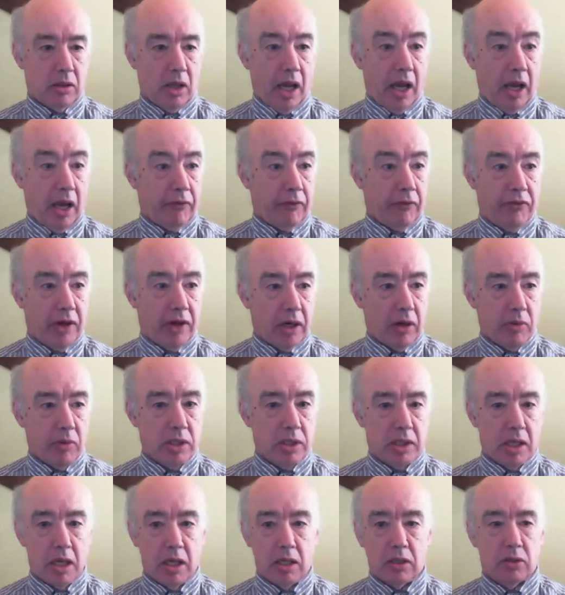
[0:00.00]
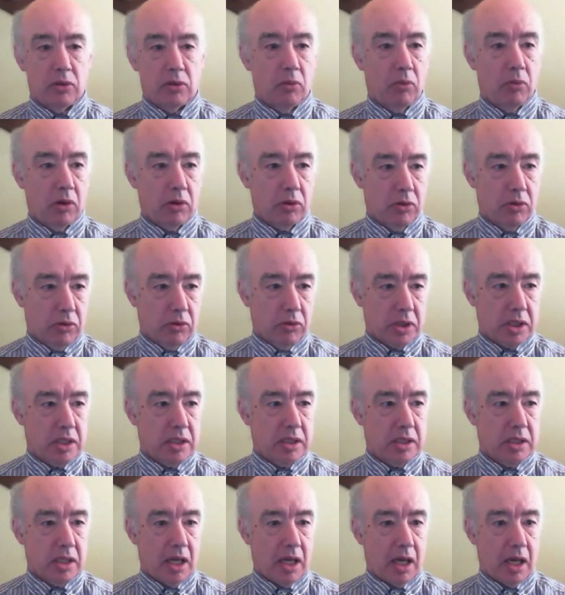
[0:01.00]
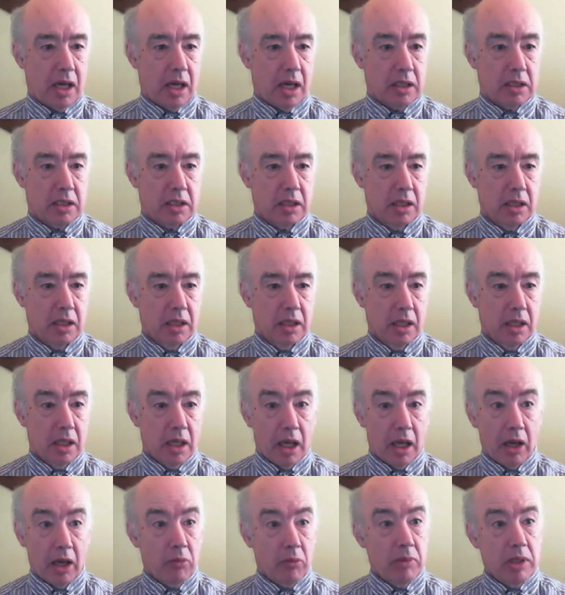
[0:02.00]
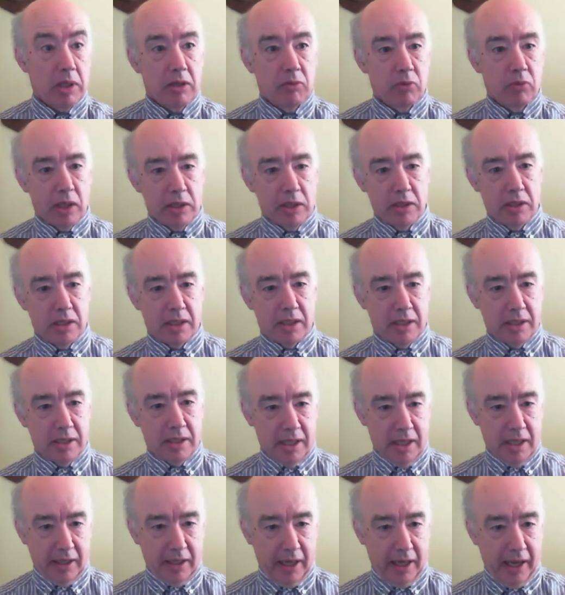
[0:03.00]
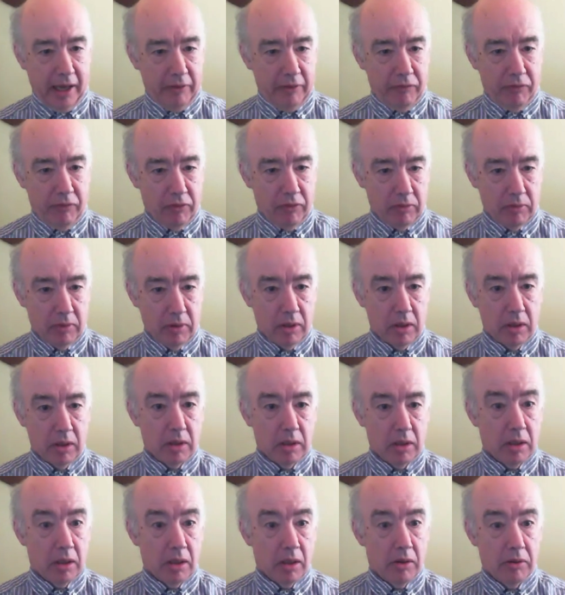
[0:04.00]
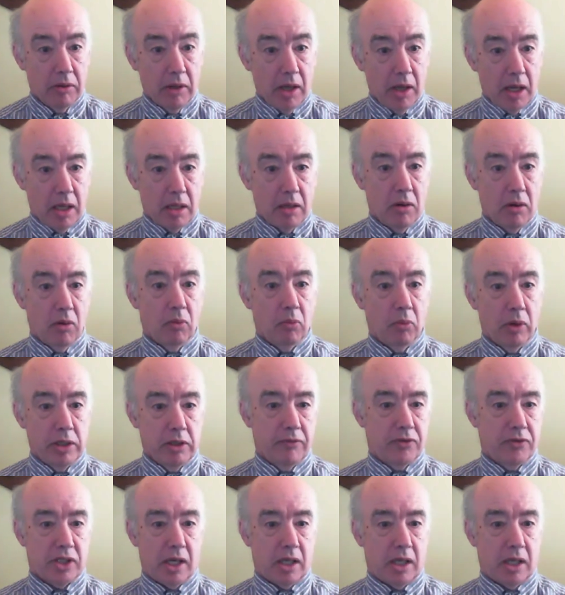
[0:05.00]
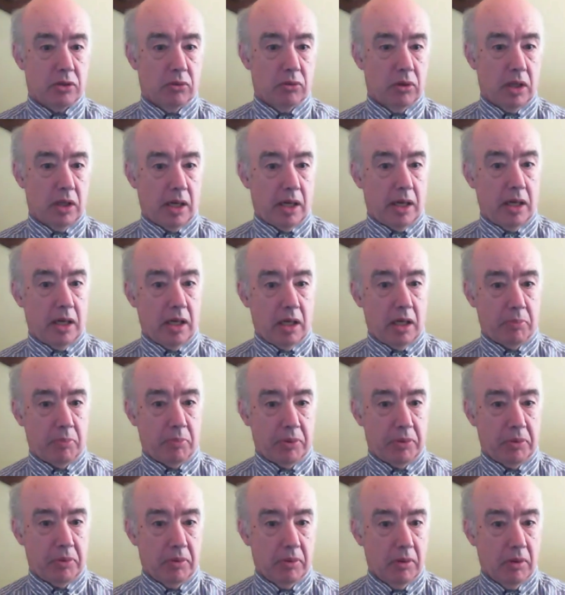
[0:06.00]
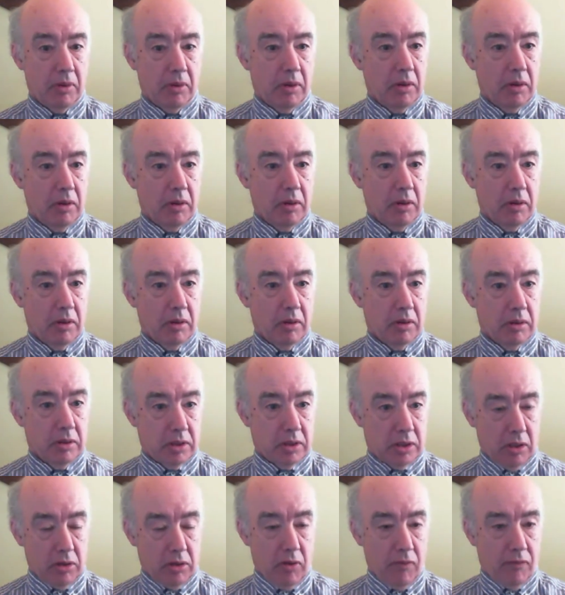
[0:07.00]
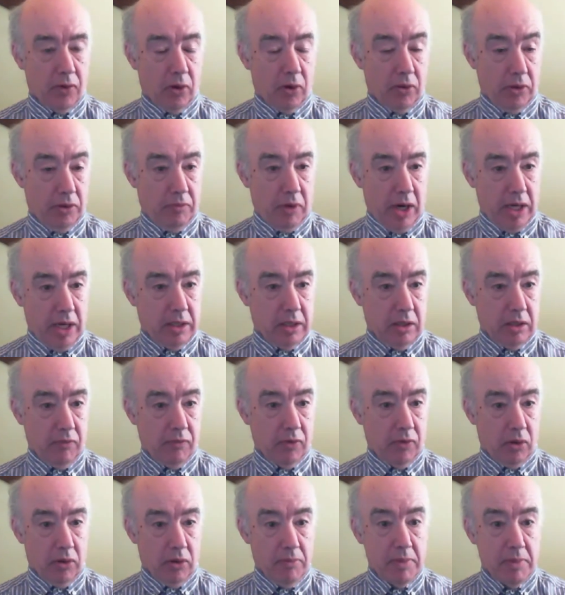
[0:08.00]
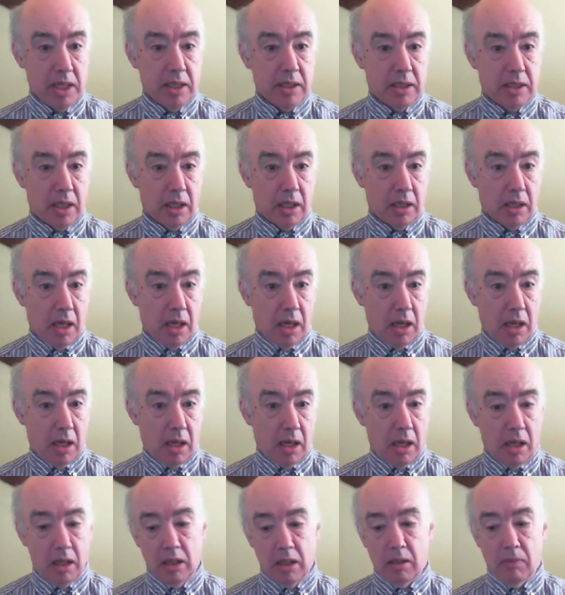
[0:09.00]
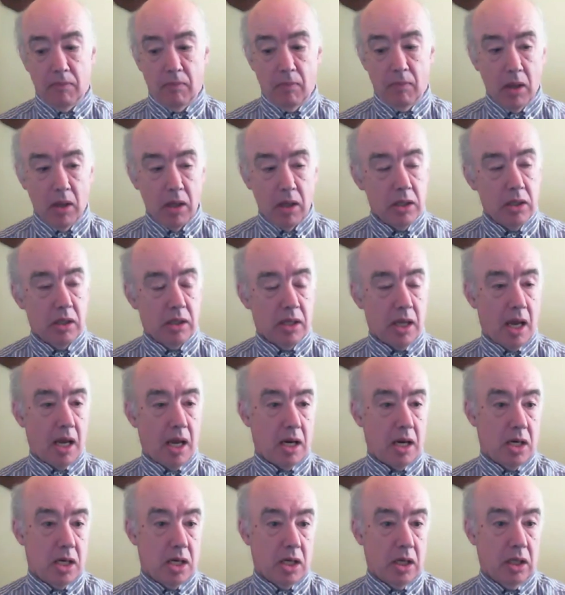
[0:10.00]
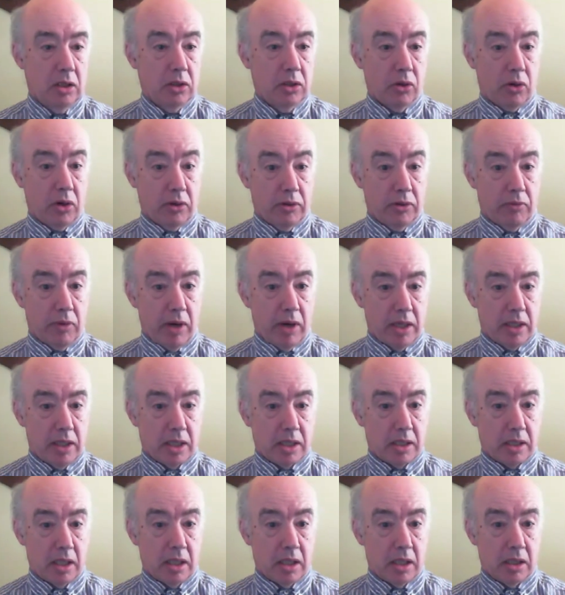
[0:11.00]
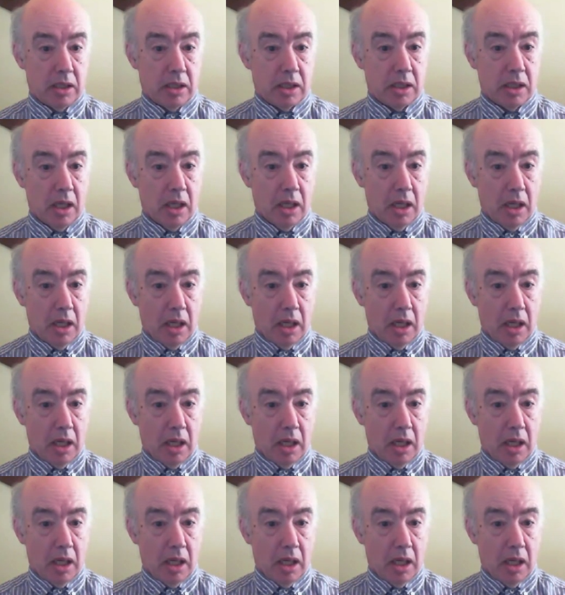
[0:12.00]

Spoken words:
How far is it? What course is it at? How many runners does it have? Then when you've set all that up, so you've got the race, you've got the meeting there, you then look at the races.